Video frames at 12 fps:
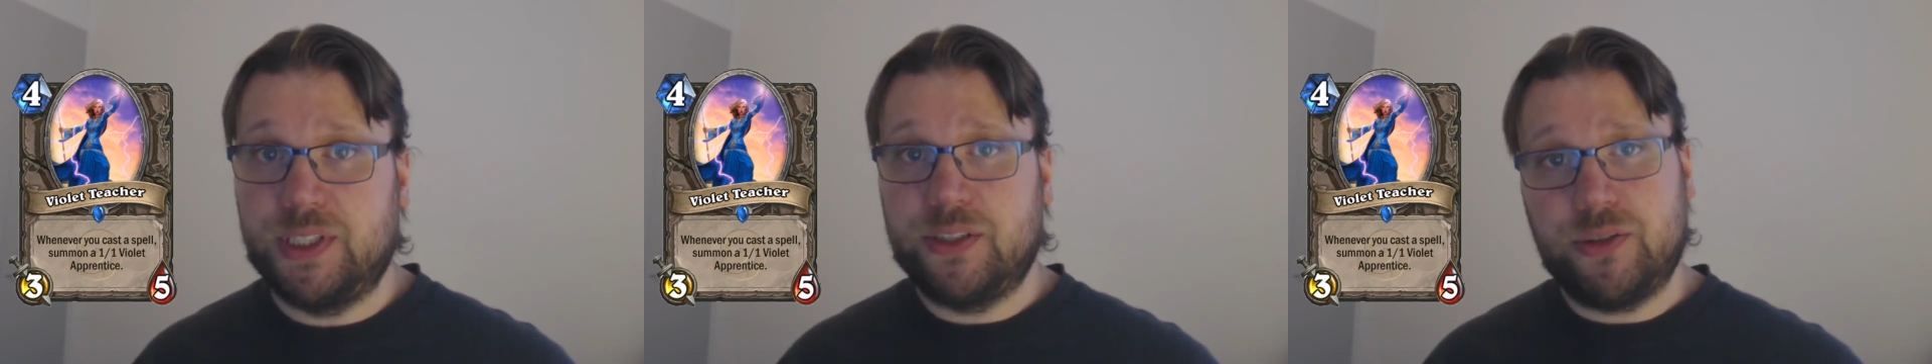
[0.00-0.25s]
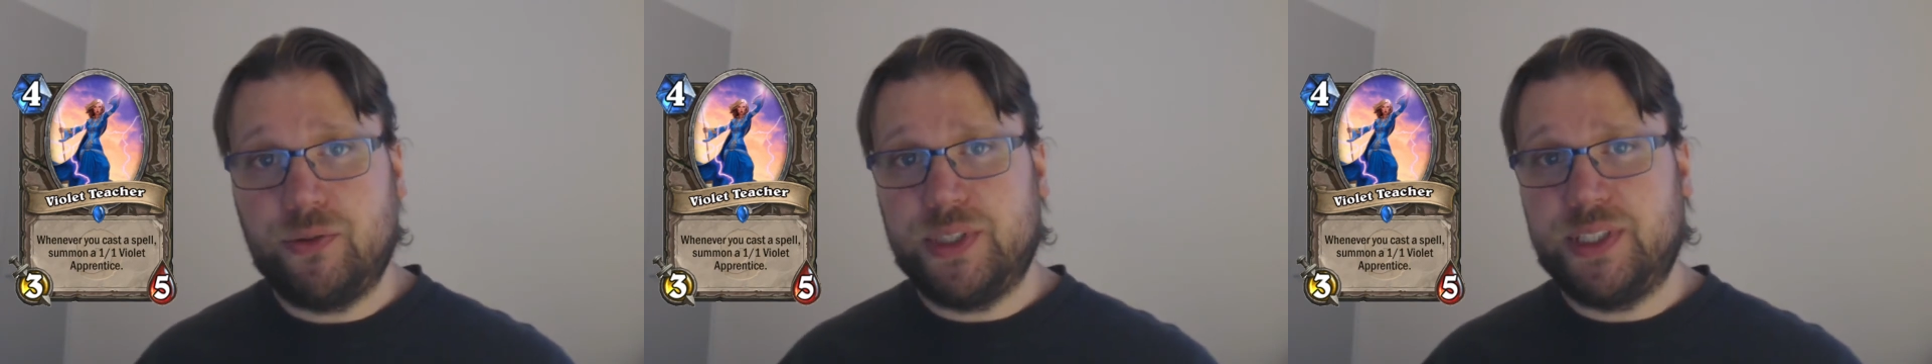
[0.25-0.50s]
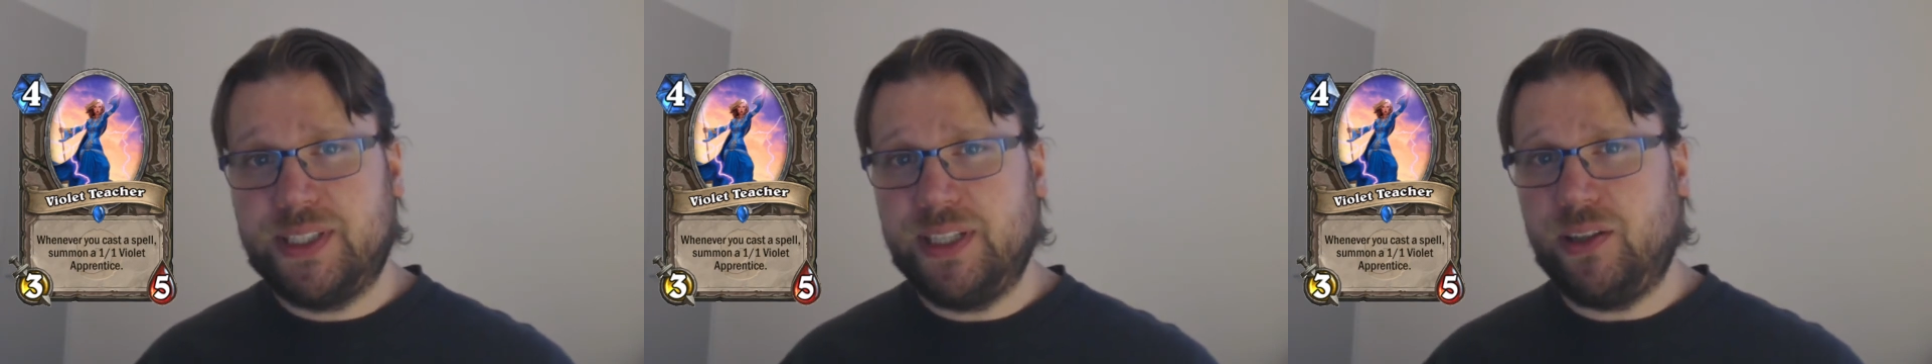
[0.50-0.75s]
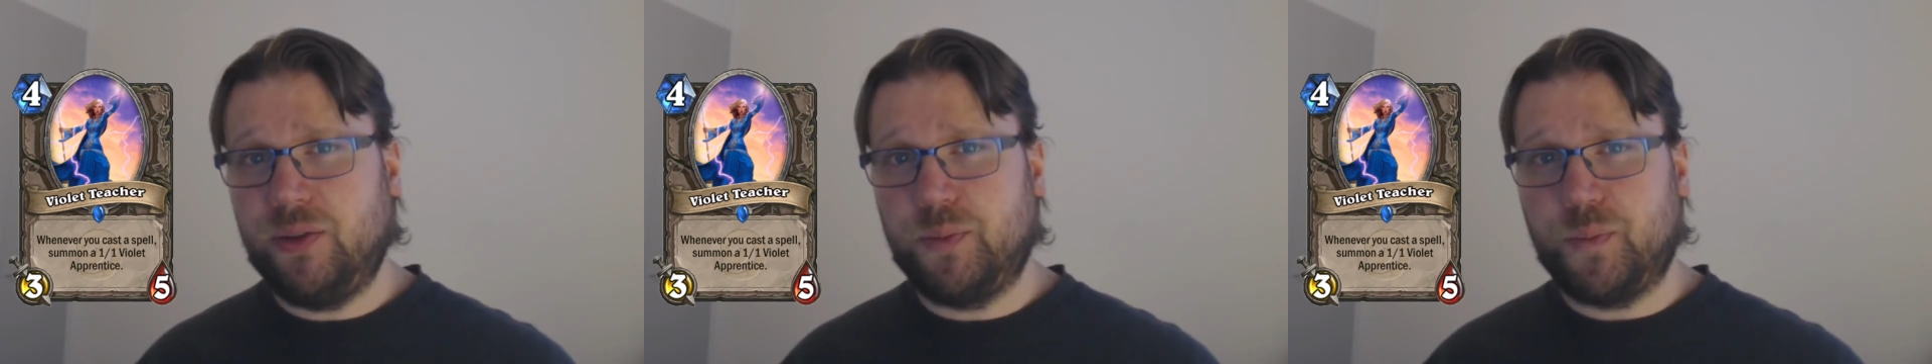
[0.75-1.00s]
so it's
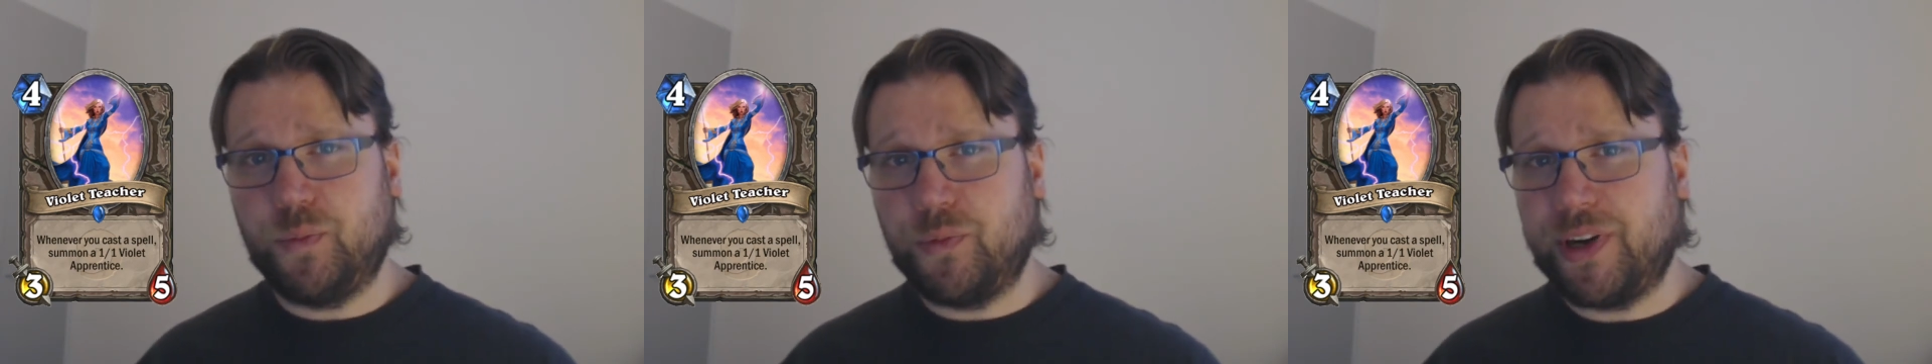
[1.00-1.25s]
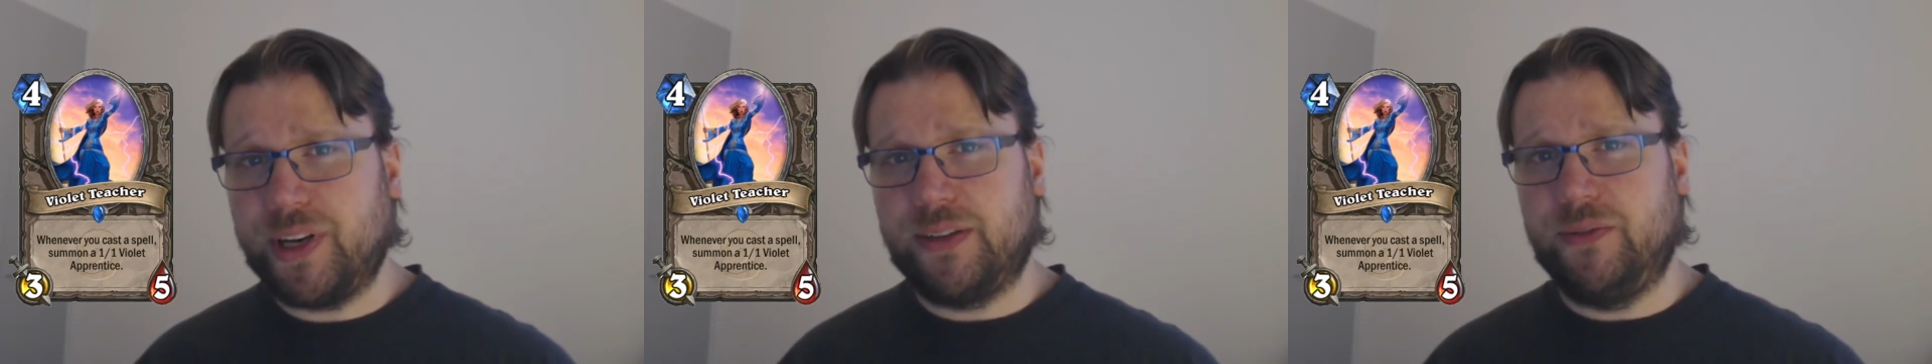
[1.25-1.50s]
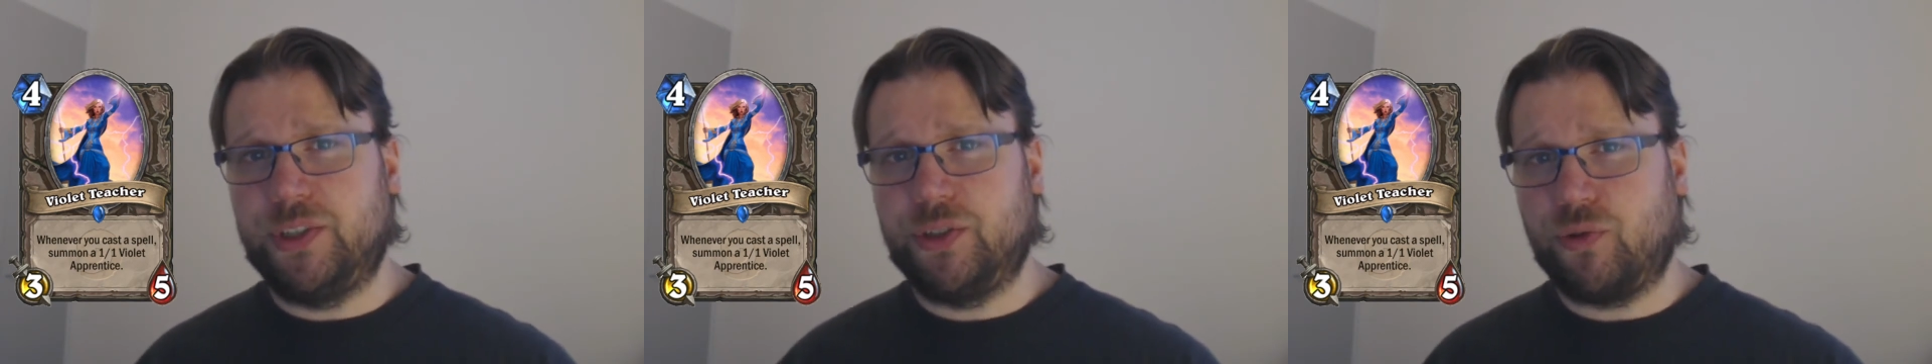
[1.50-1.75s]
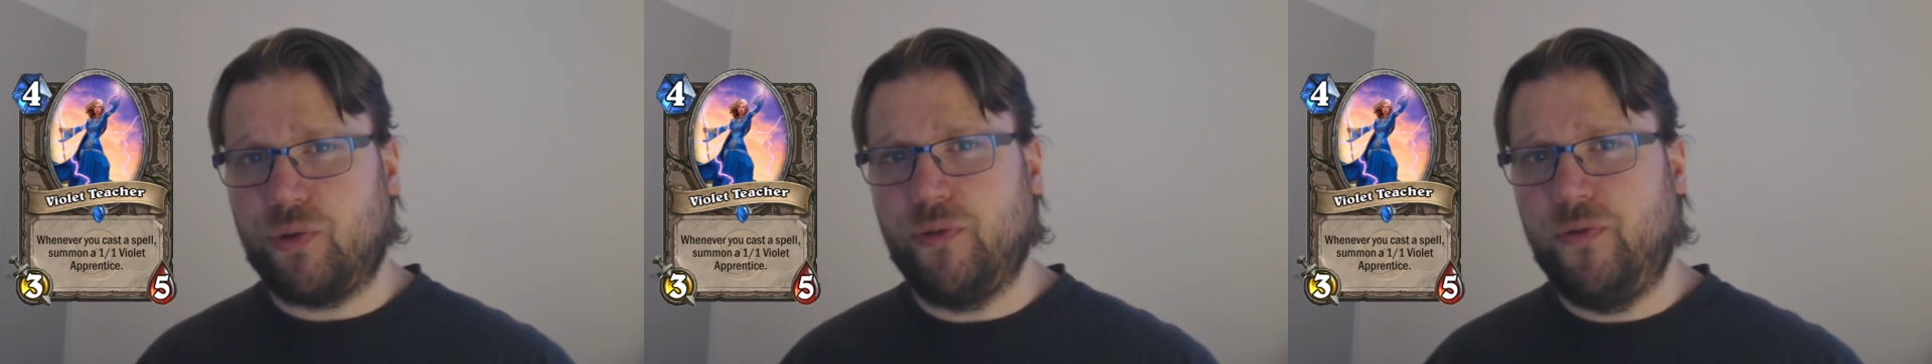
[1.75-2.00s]
still a relatively
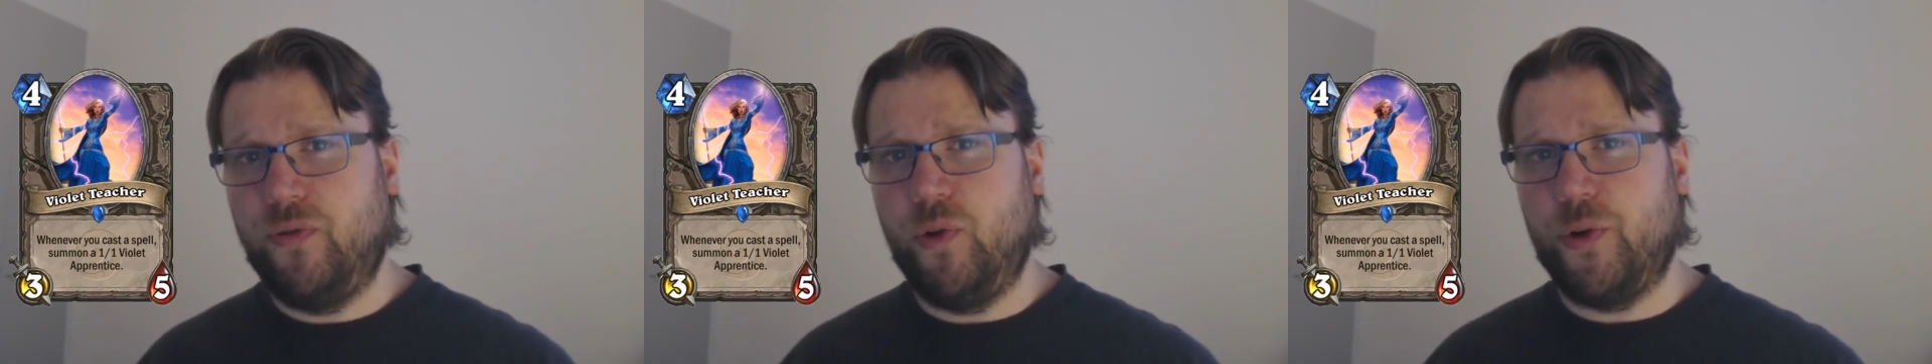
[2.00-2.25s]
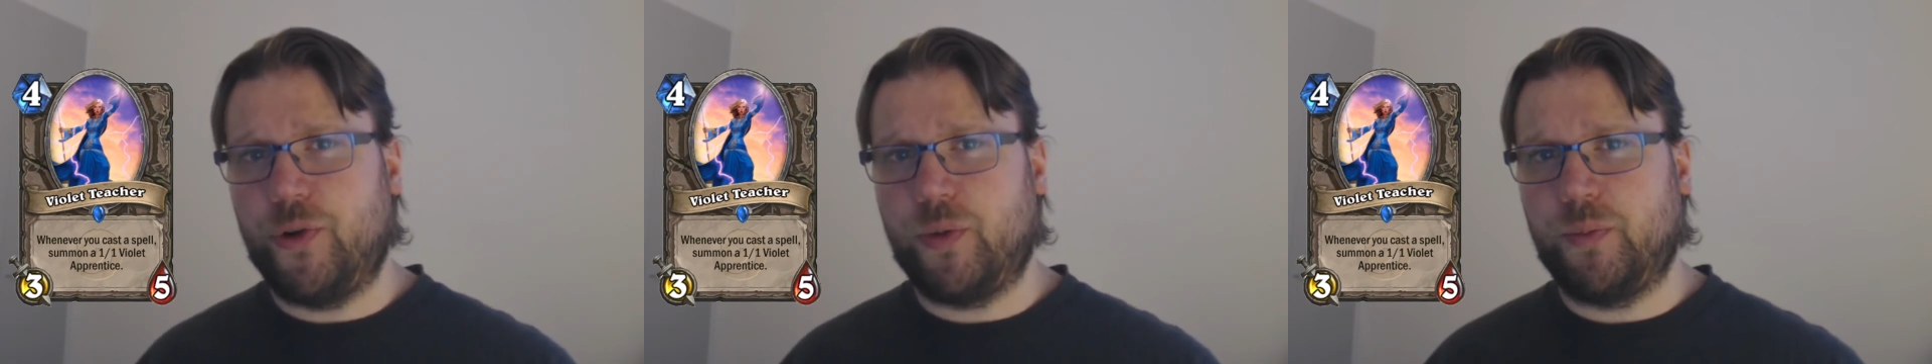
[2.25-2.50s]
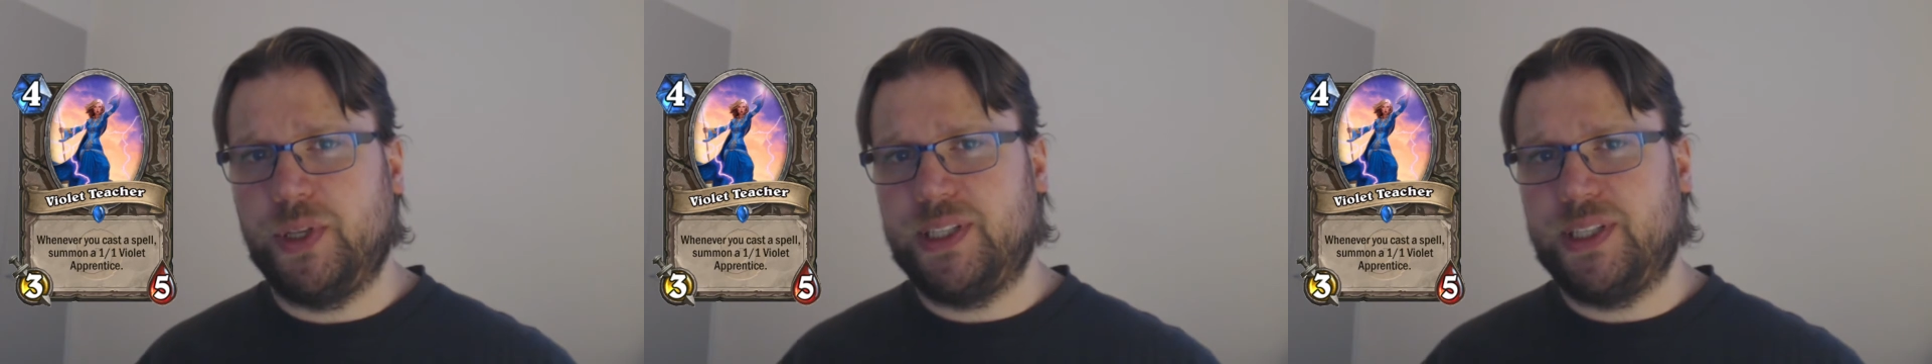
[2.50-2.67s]
strong four drop,